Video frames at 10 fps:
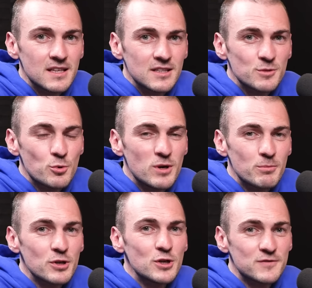supporting
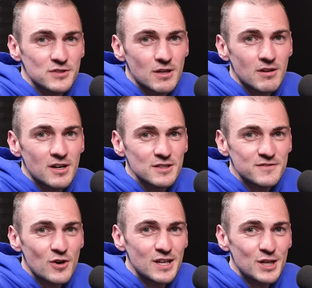Blues for so long has
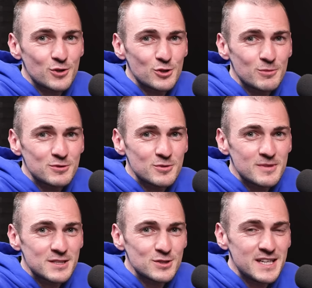finally caught up to him.
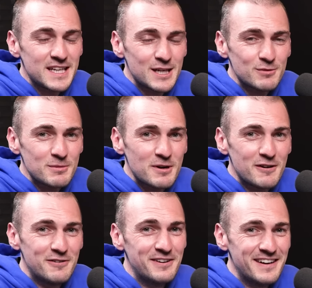It's nearly killed him
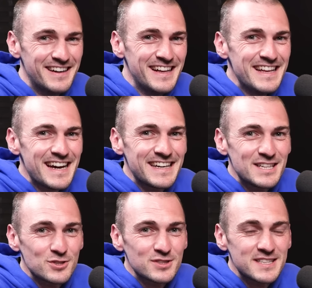off, and
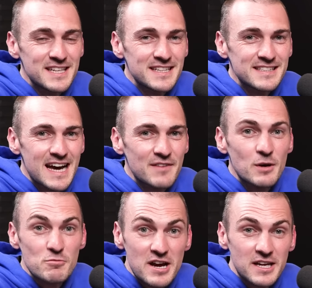he's just needed to have
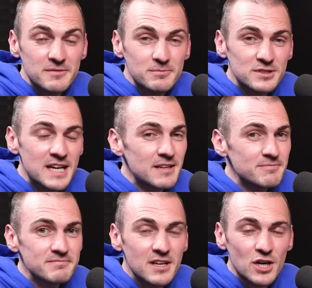a break. But Dad,
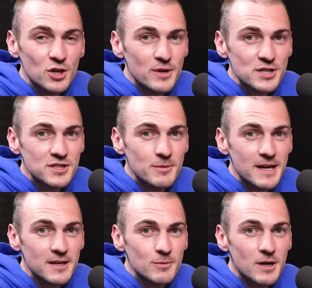I got a question you,
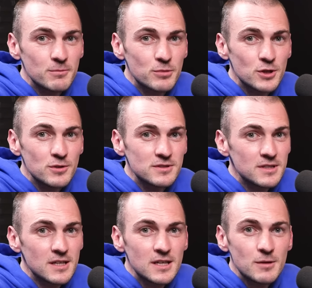mate. Come on, Blues.
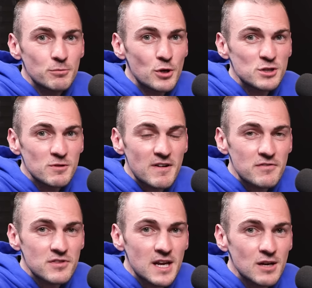Blues above
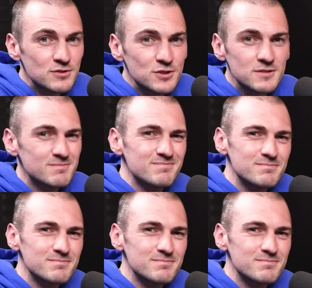everything else. Just